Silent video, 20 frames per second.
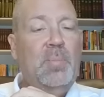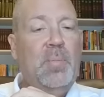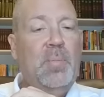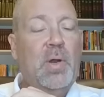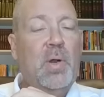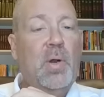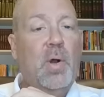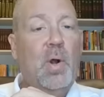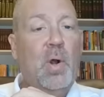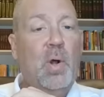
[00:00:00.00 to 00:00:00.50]

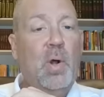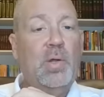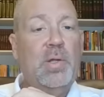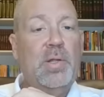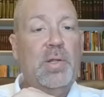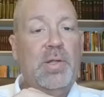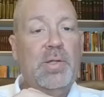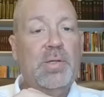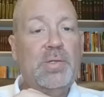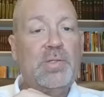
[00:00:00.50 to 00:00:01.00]
but
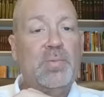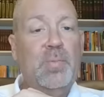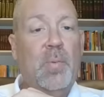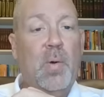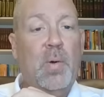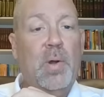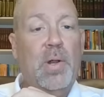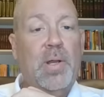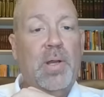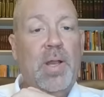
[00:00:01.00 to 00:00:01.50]
early this
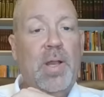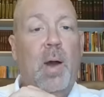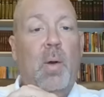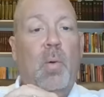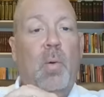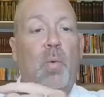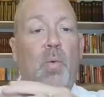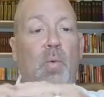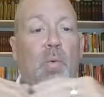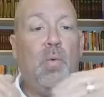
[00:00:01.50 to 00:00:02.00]
morning,
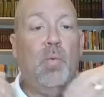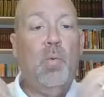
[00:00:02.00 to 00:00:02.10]
now